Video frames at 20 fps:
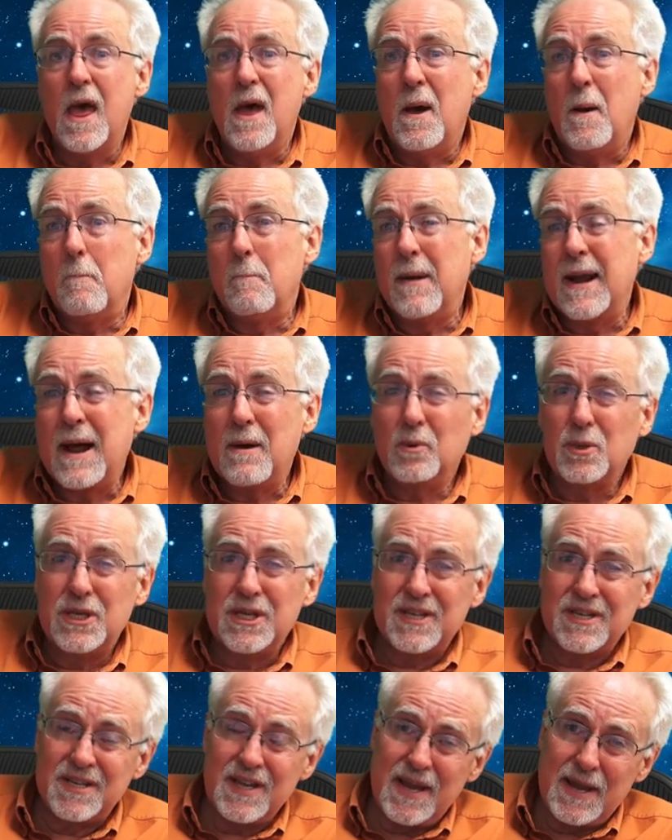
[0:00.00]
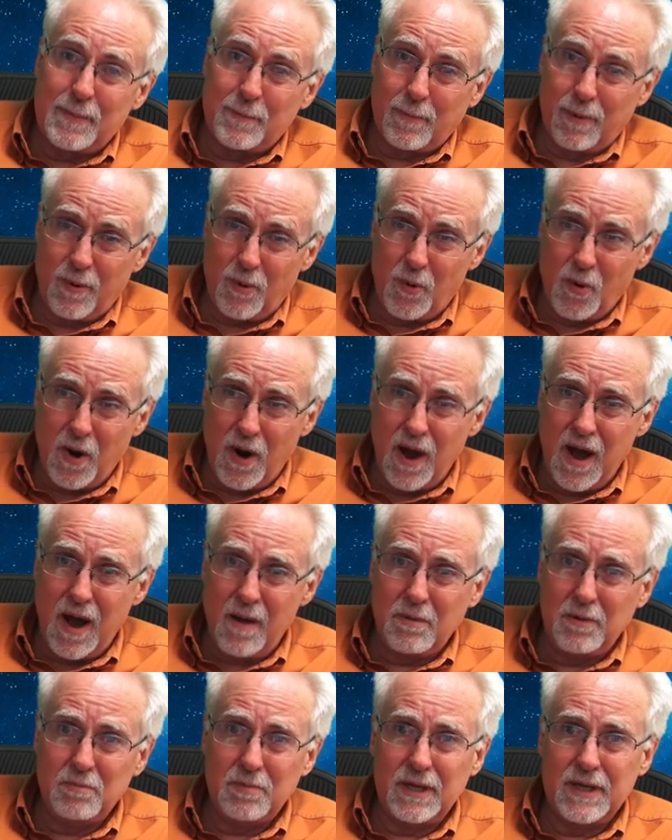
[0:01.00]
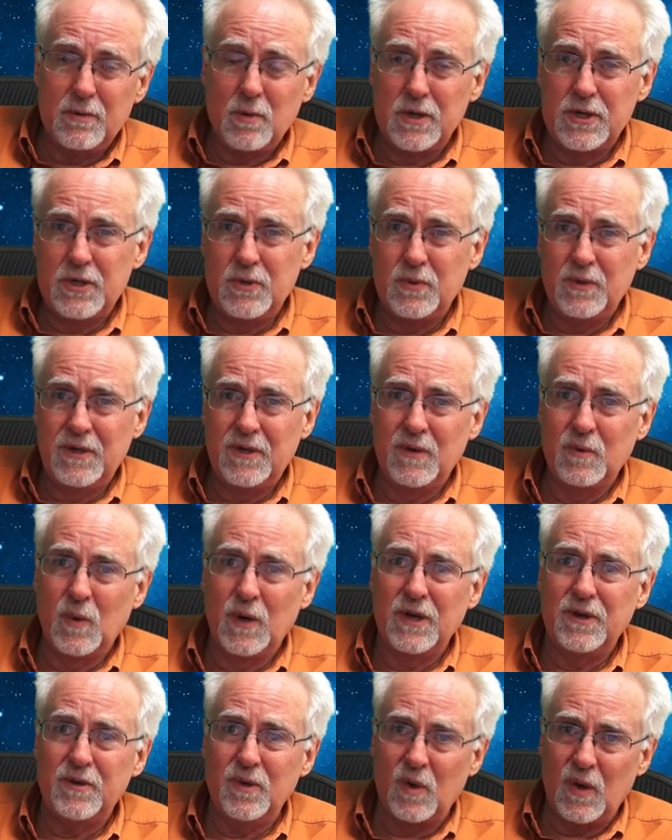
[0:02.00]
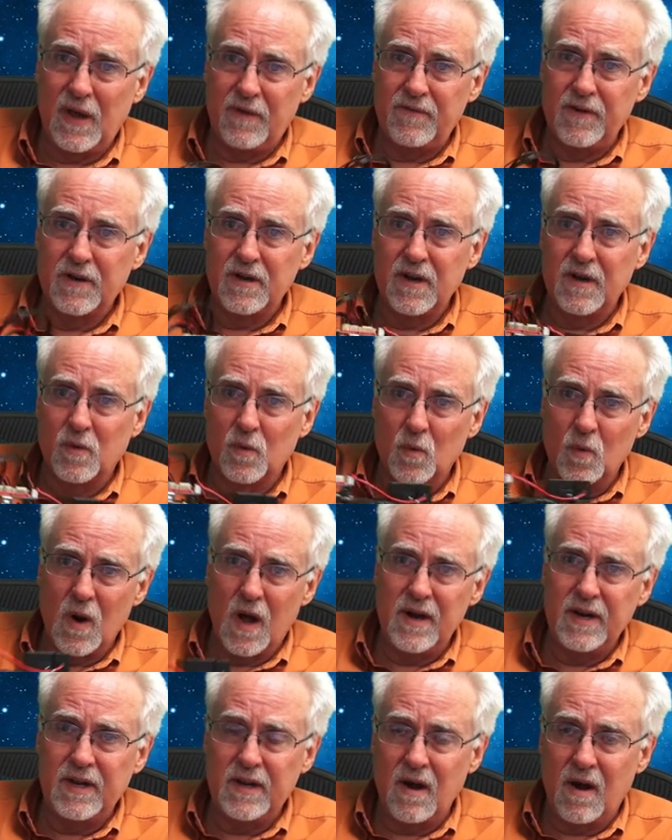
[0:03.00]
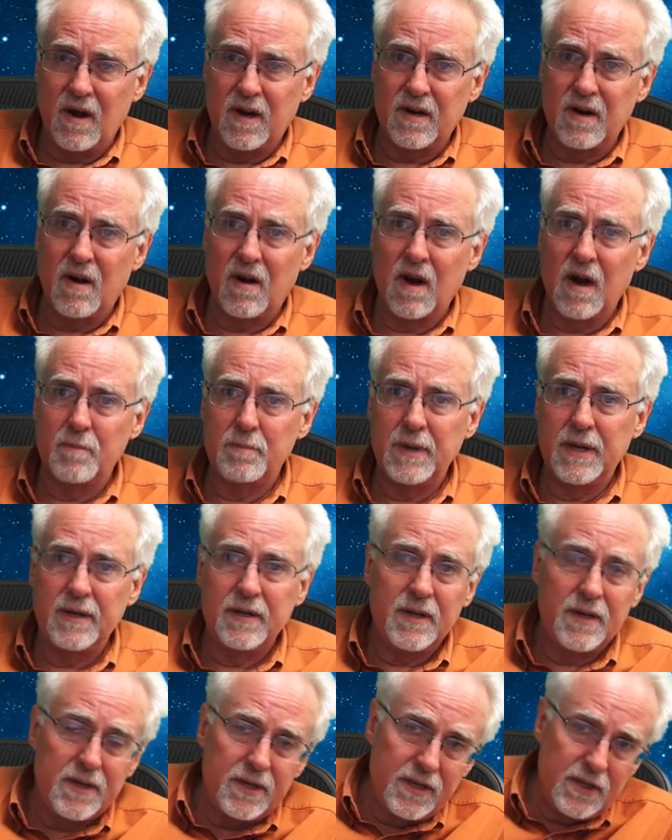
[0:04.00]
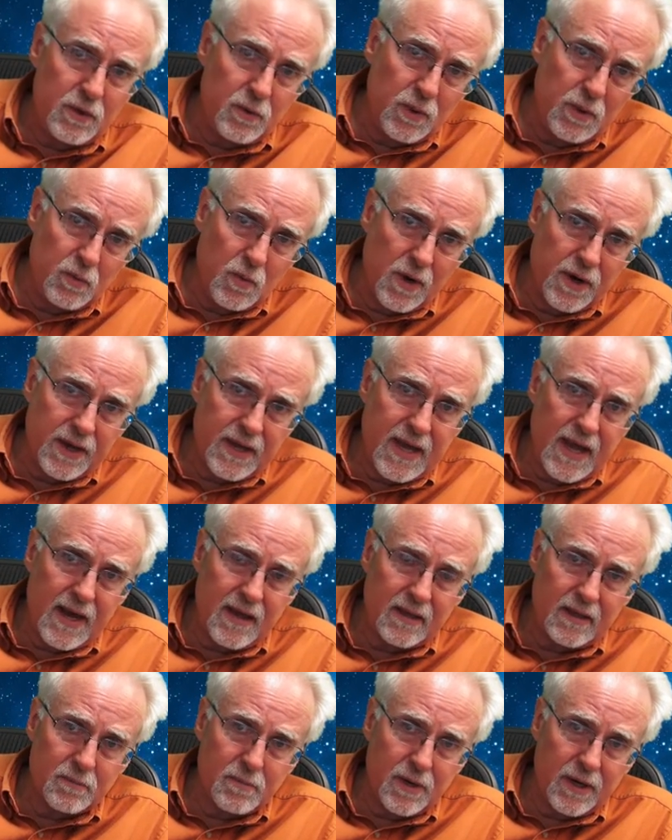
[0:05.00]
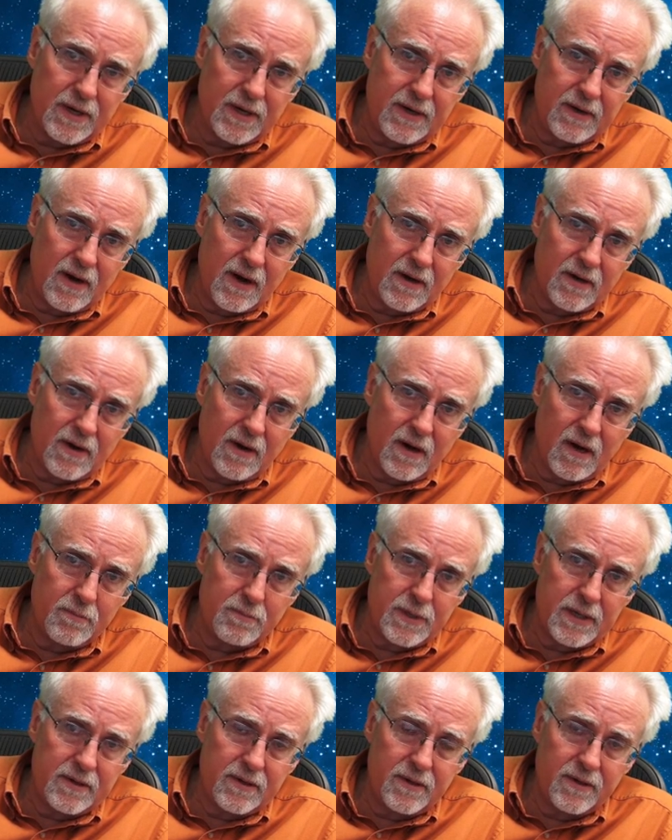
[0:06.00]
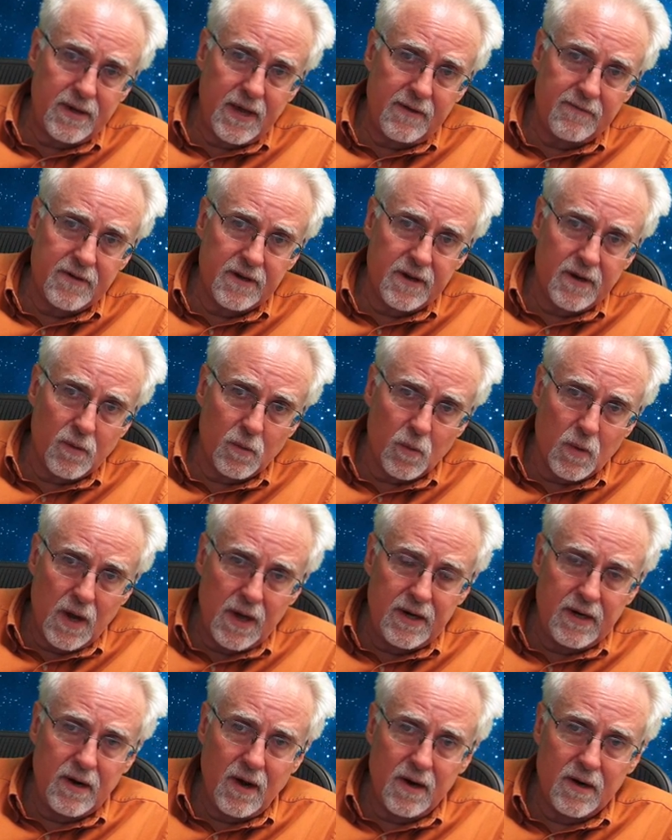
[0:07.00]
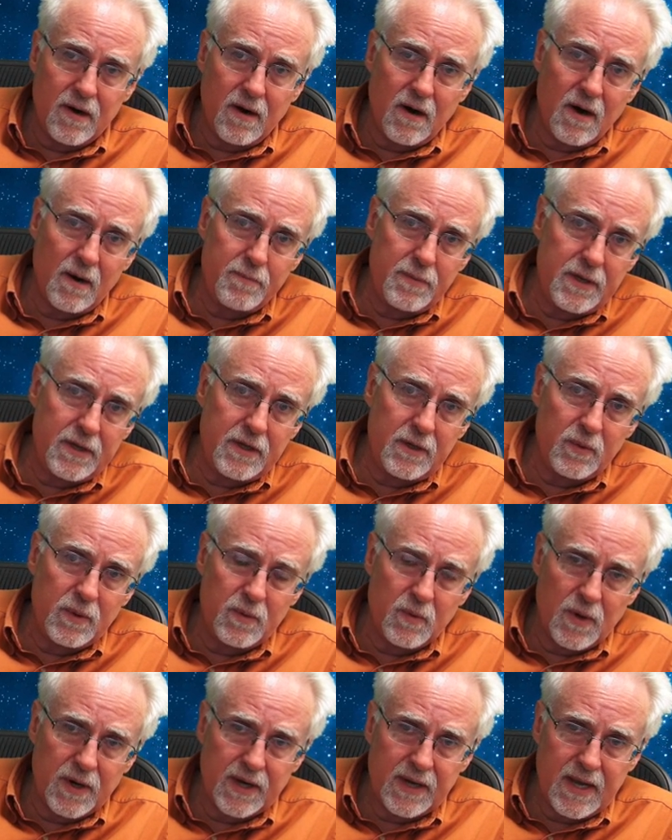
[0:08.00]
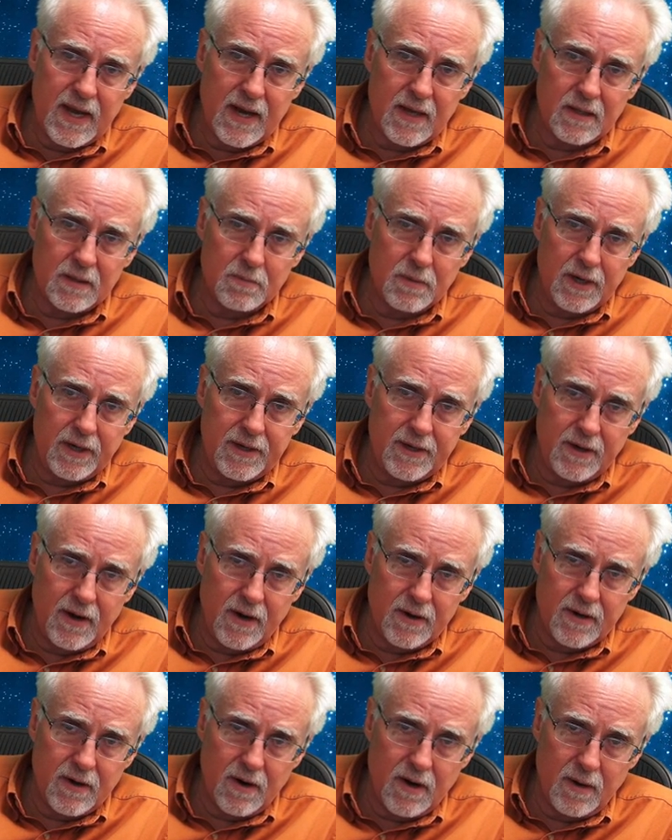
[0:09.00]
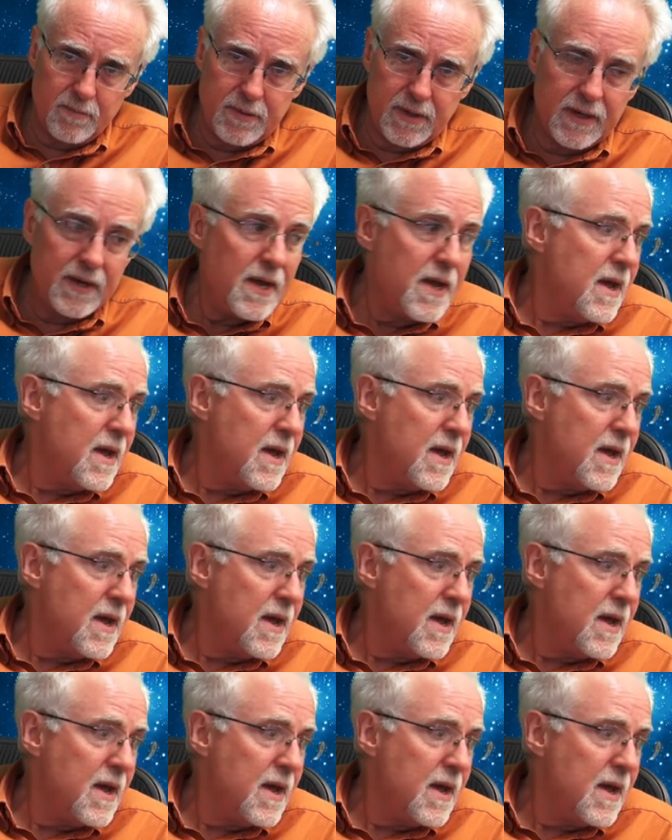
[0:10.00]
But I would say probably what you would want to do if you're going to run it on carpet, you would want to calibrate it on carpet. Okay, if you're going to run it on carpet, you would want to calibrate it on carpet.